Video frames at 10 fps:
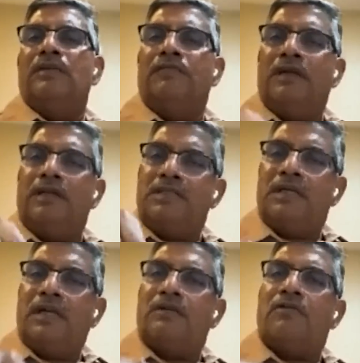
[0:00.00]
Every
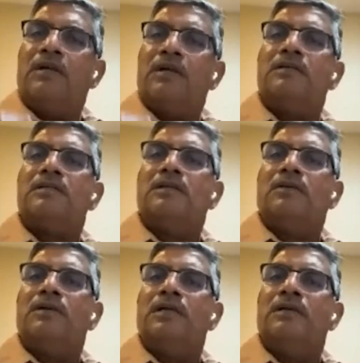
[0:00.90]
district headquarters,
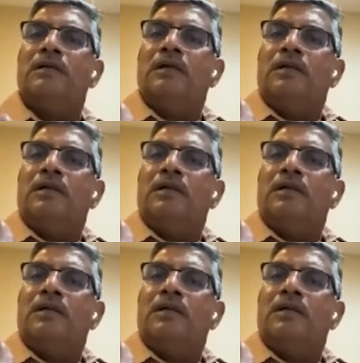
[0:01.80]
including